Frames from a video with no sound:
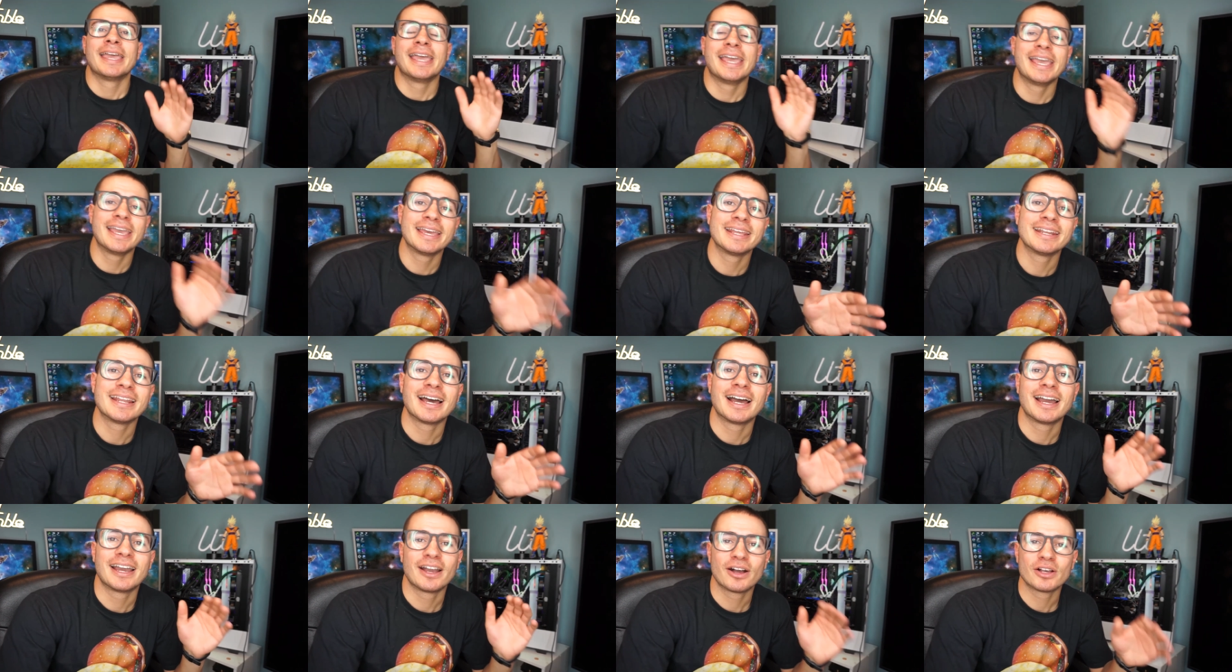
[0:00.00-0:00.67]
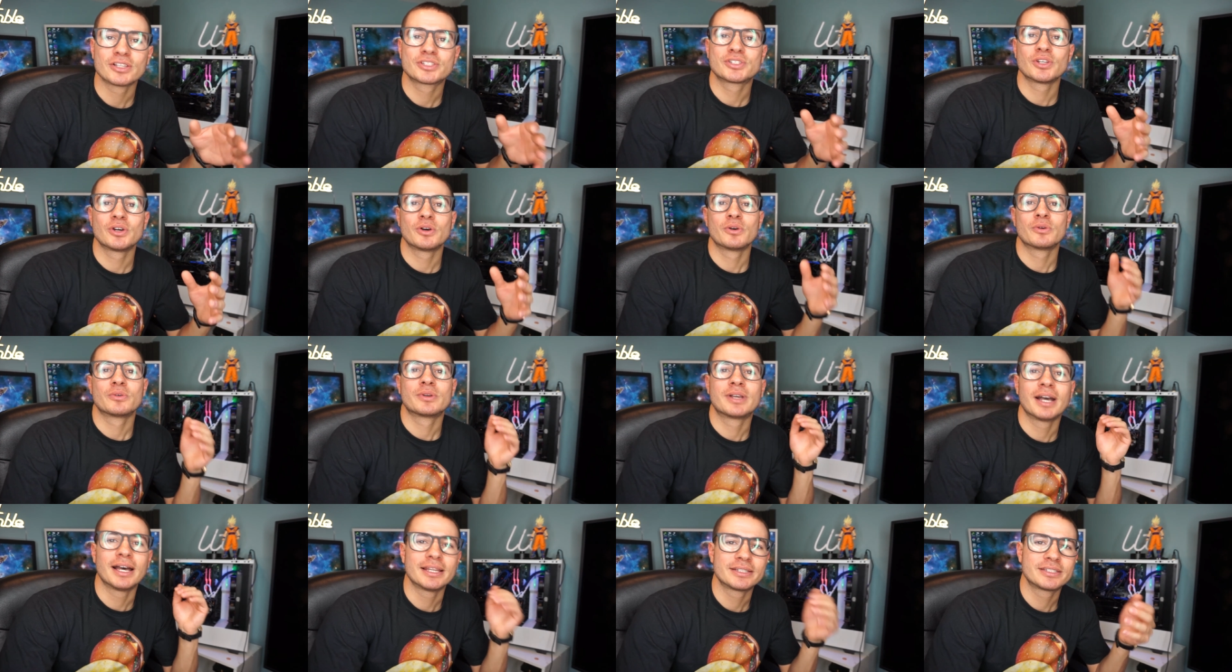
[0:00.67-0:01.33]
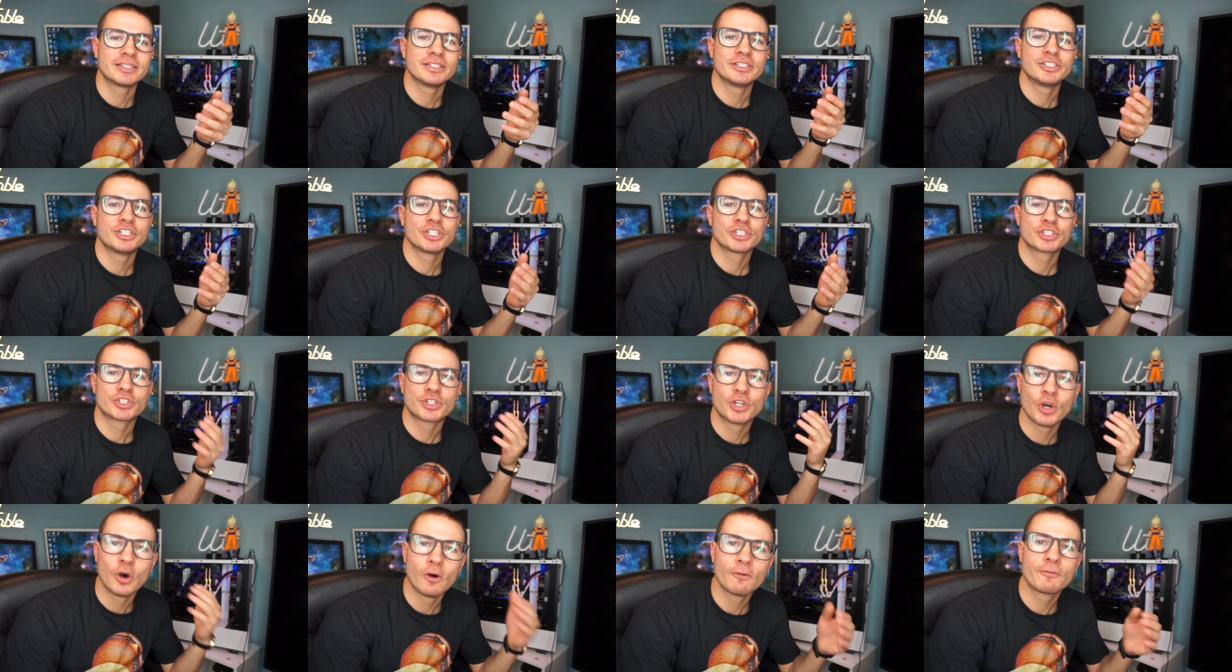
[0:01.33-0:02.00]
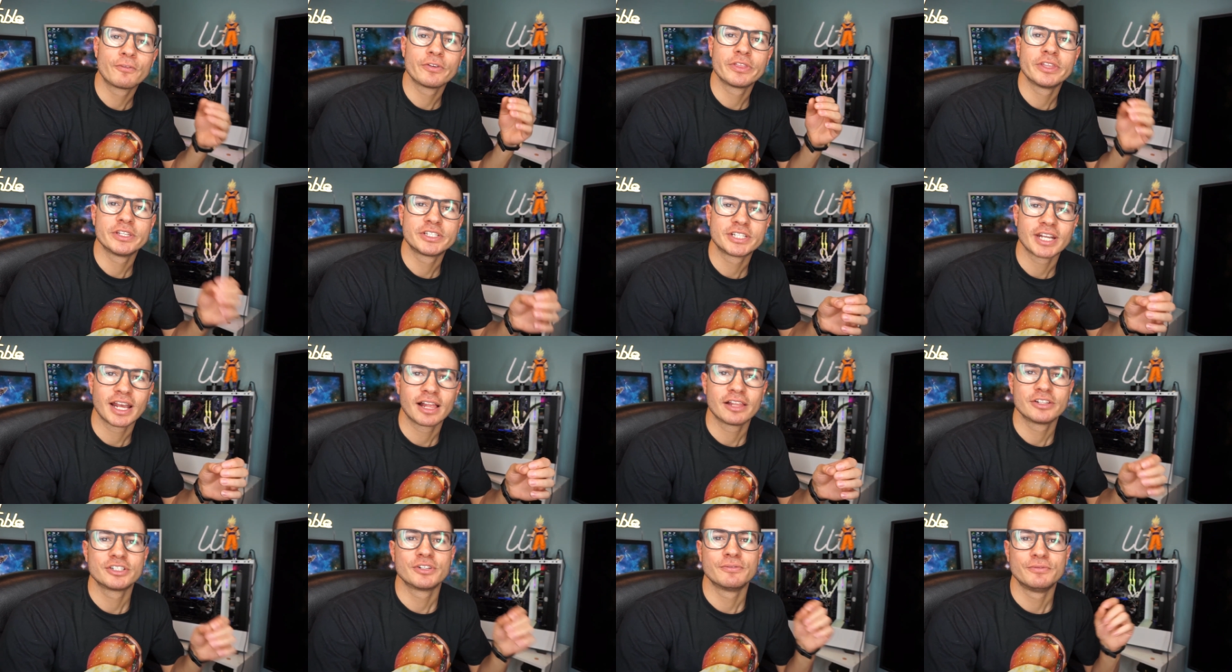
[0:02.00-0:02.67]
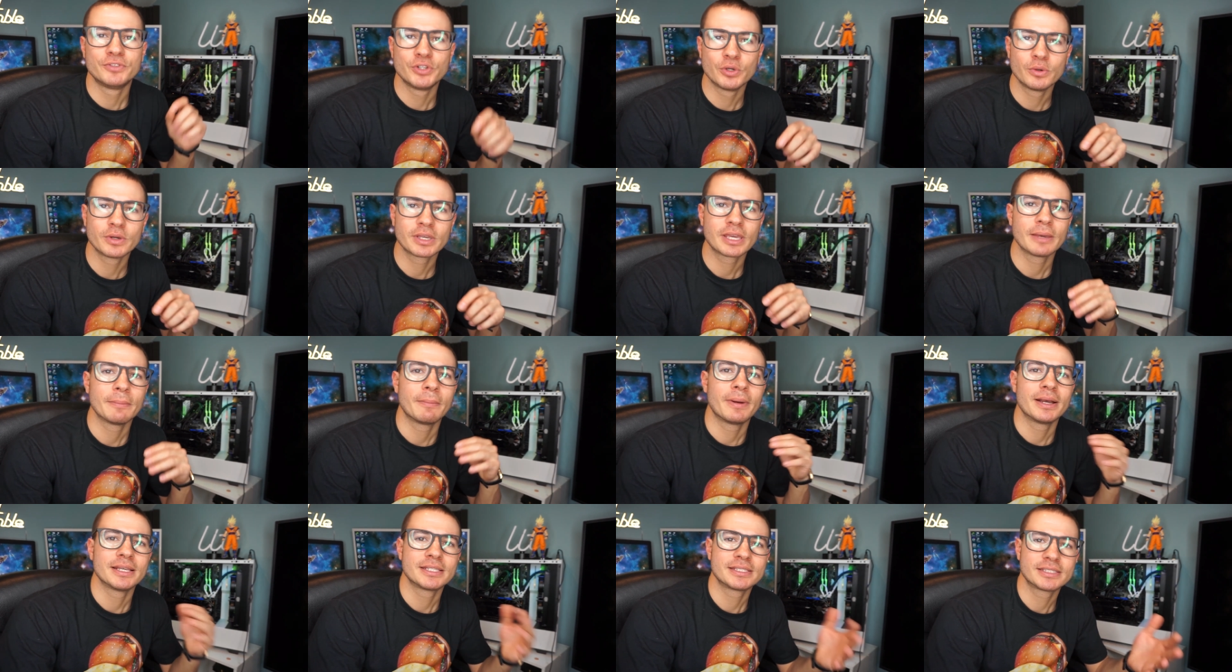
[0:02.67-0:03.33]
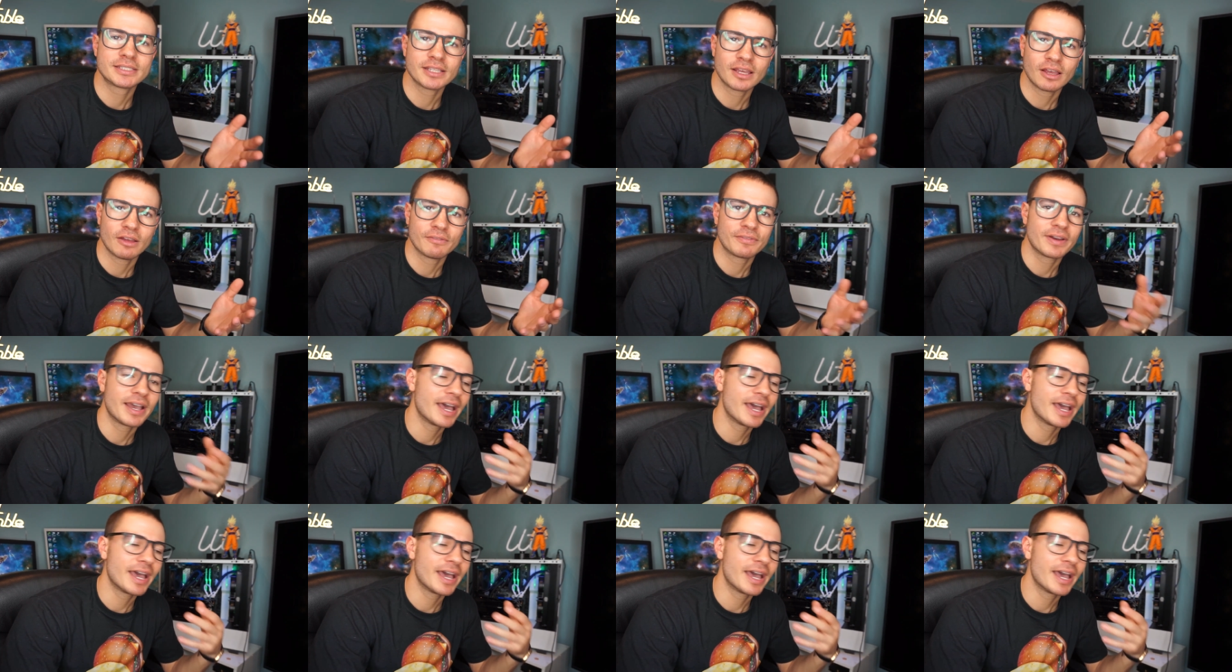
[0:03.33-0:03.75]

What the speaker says: And I also got to just go for the challenge of doing it myself. I